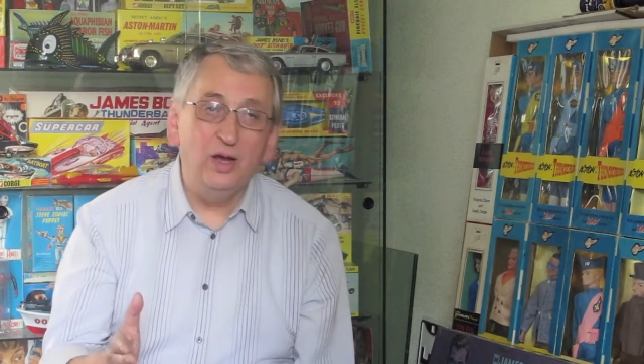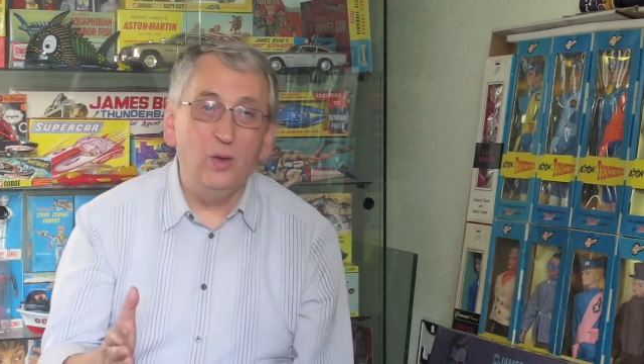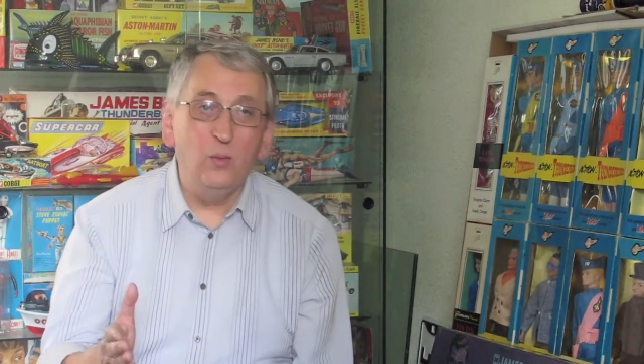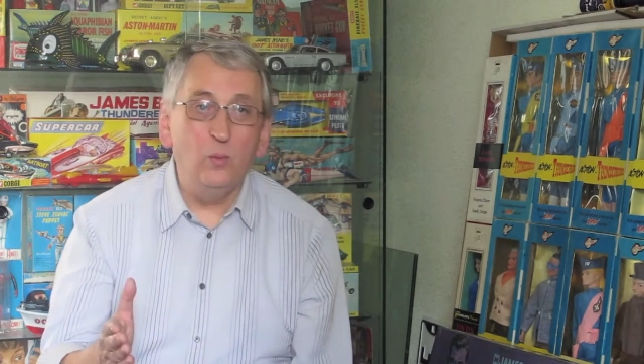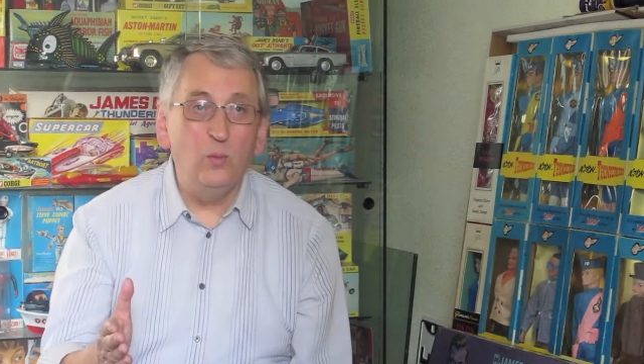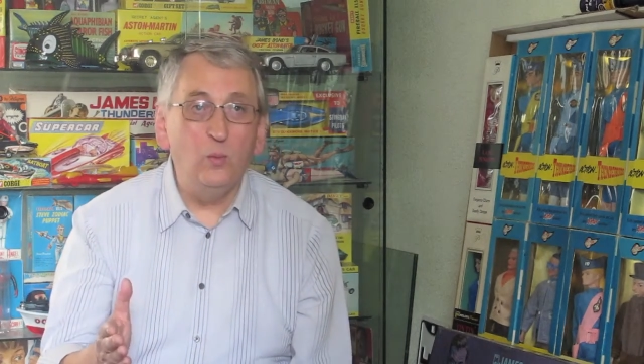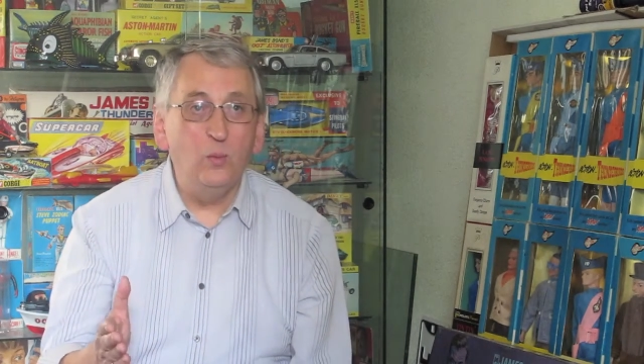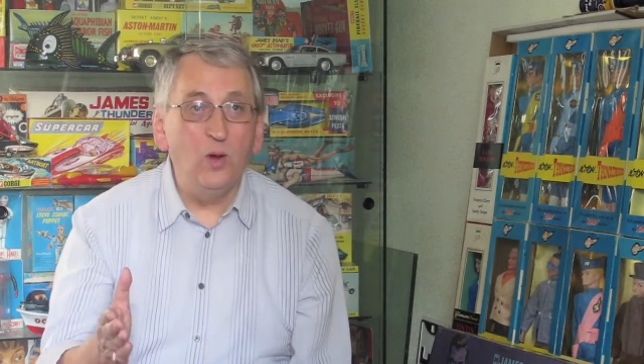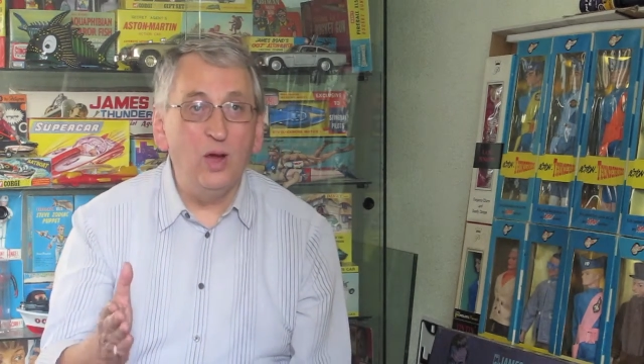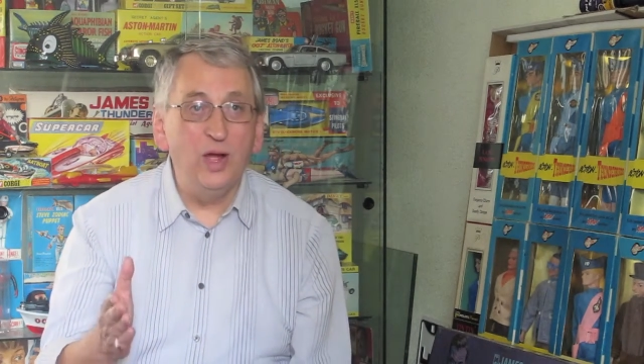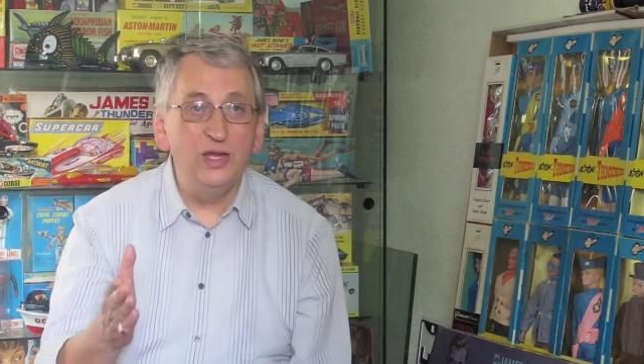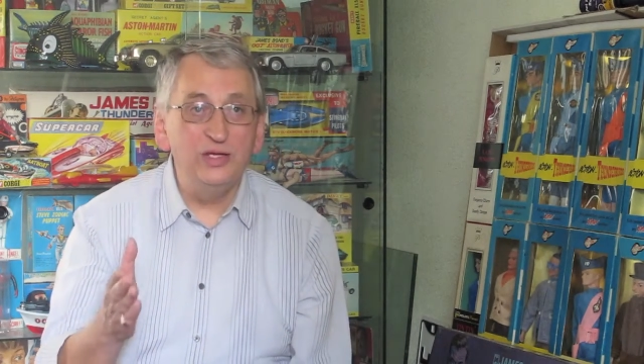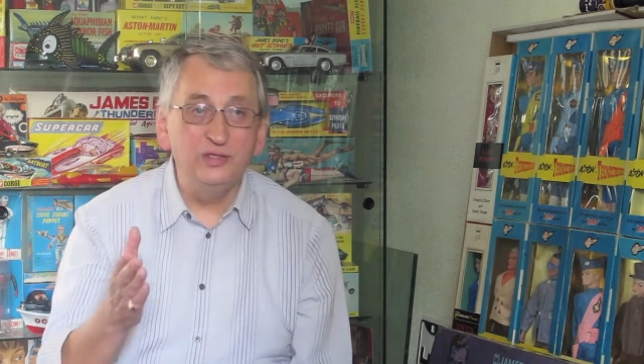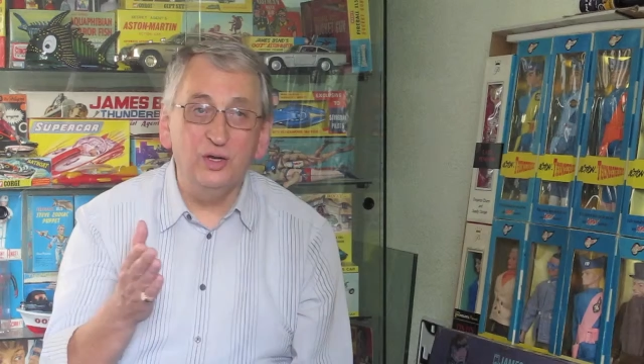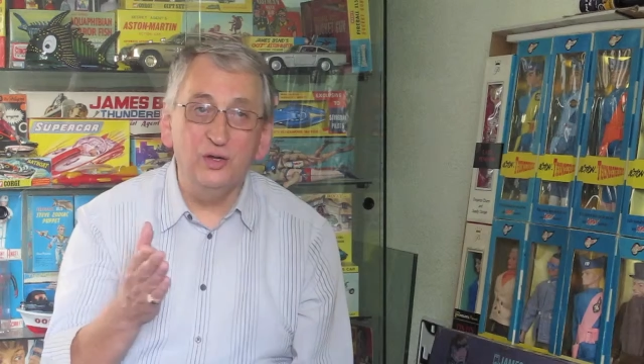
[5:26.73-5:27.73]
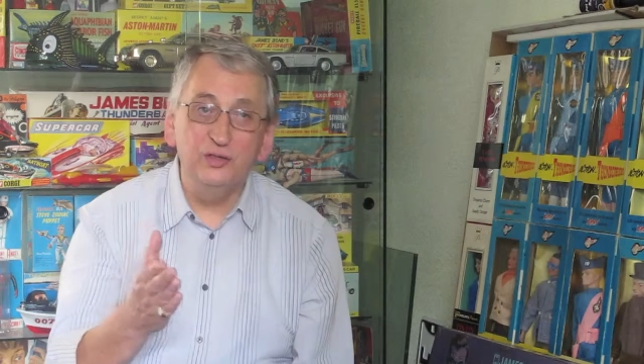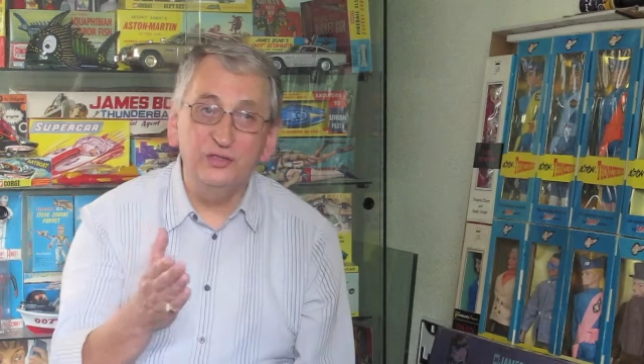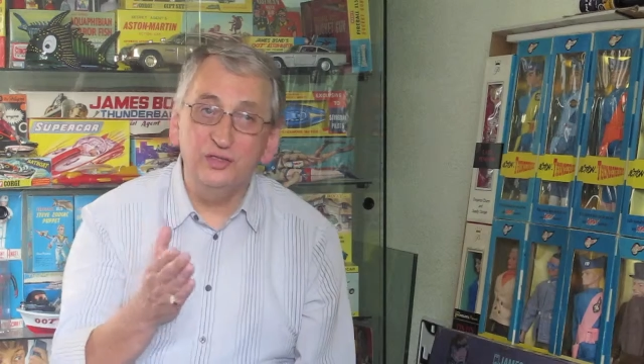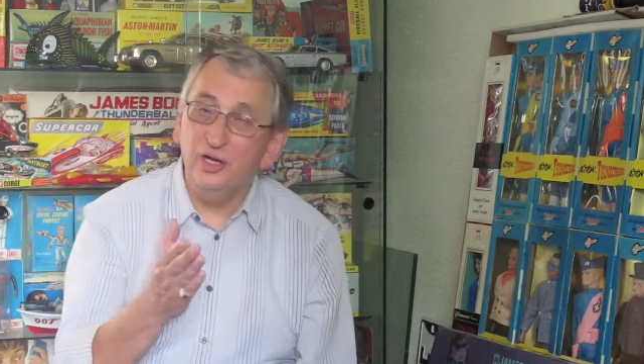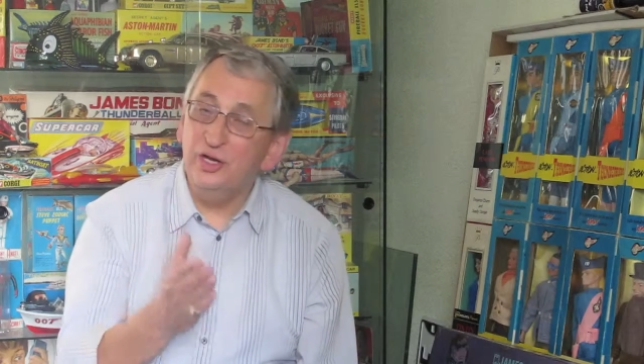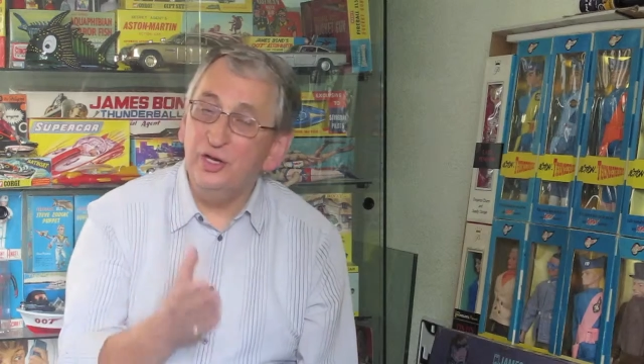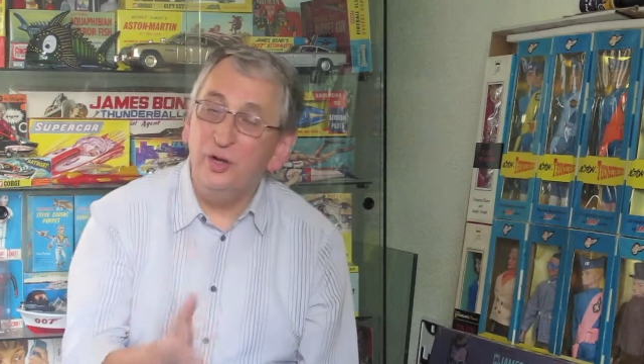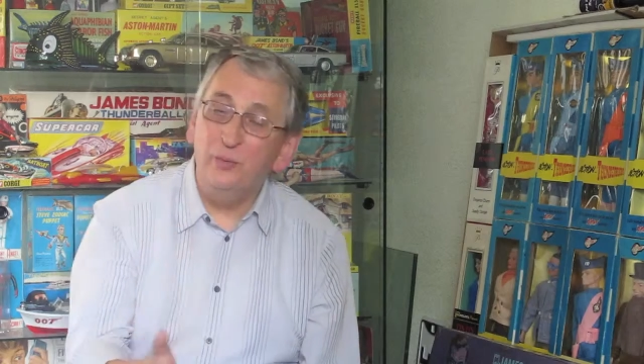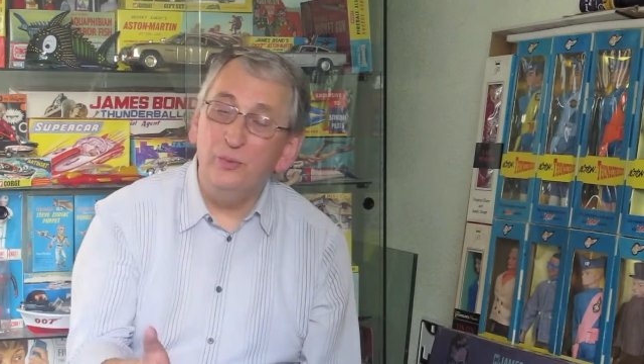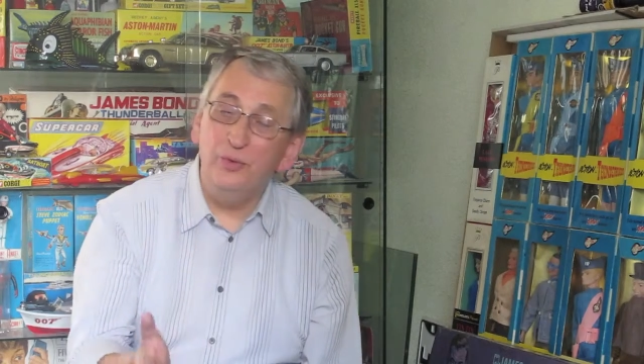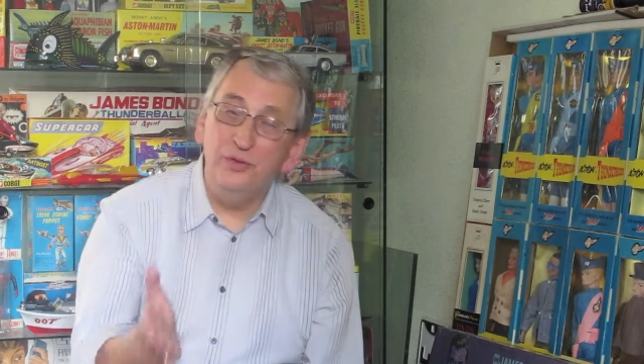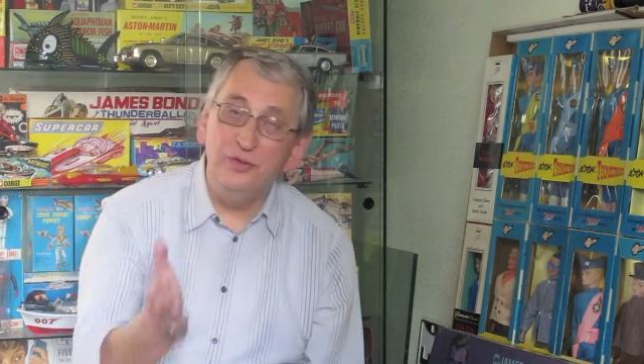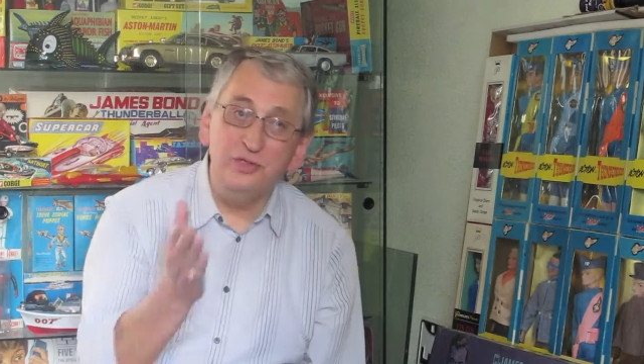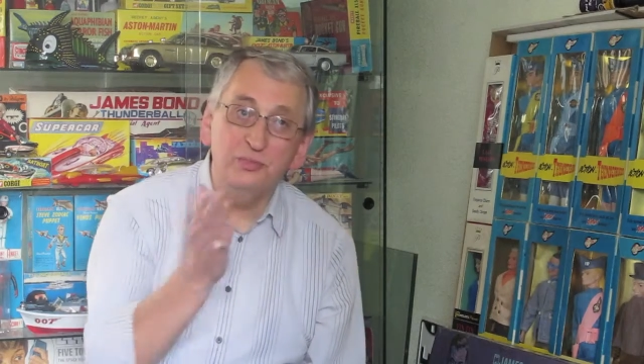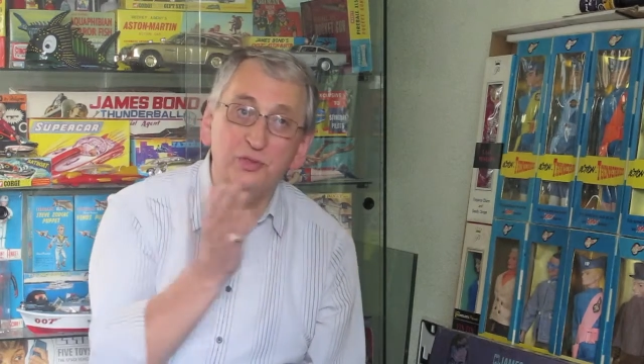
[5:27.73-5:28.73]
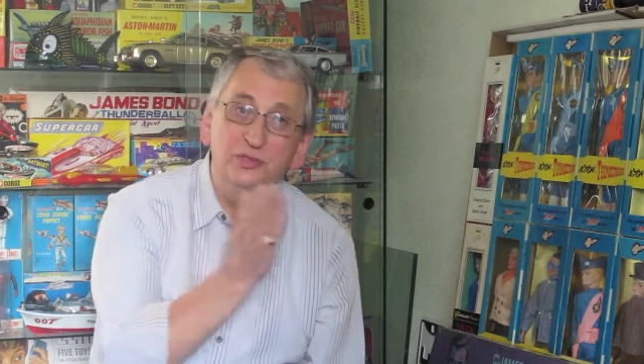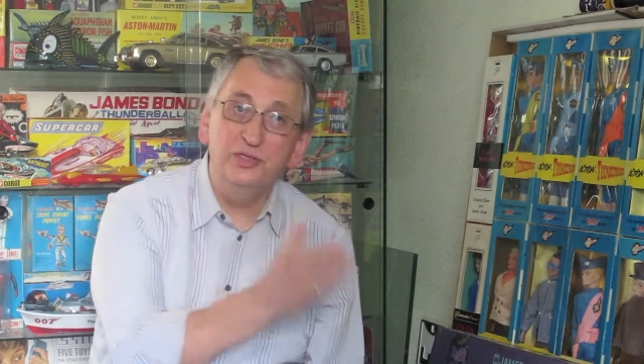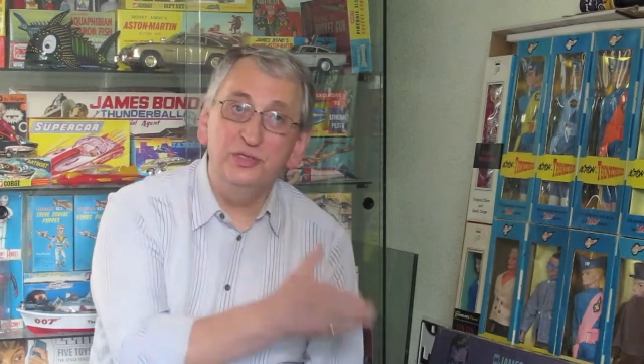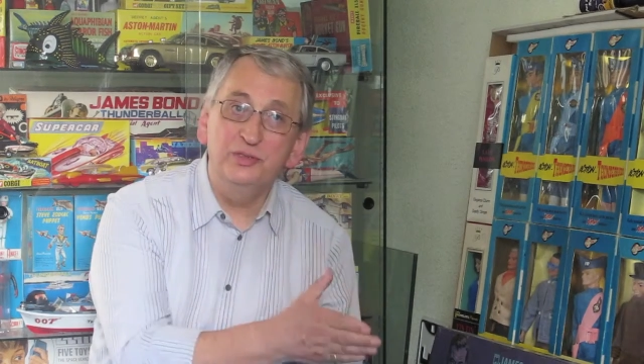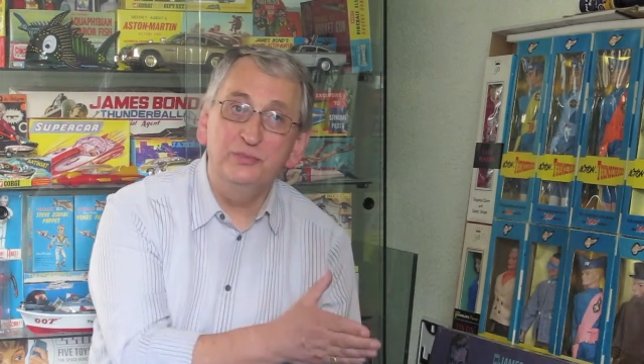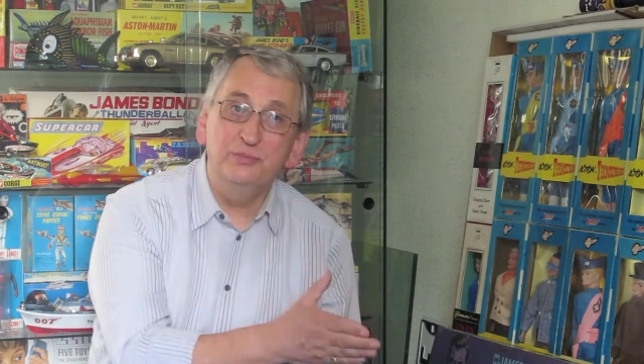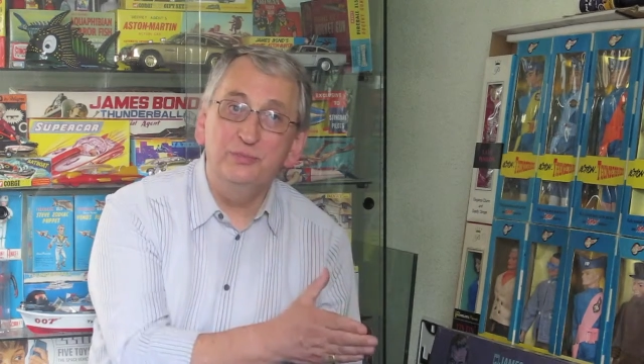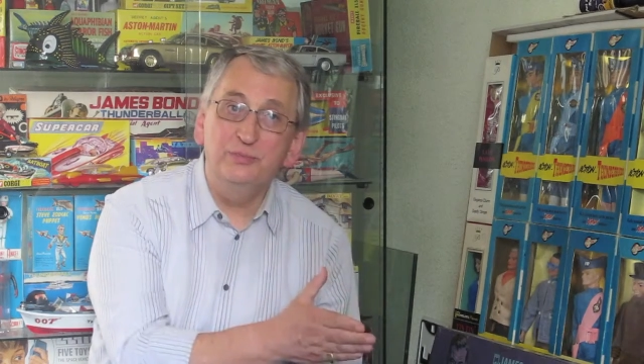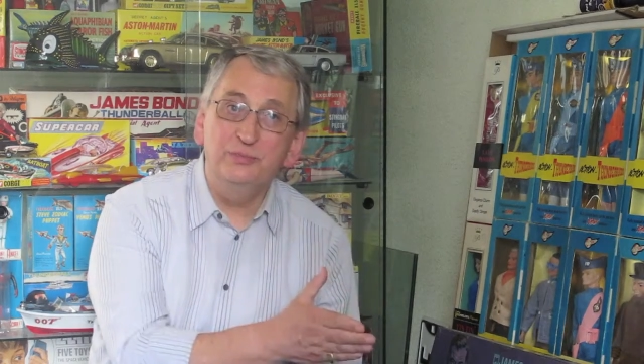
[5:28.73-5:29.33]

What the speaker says: and why it's certainly not worth as much as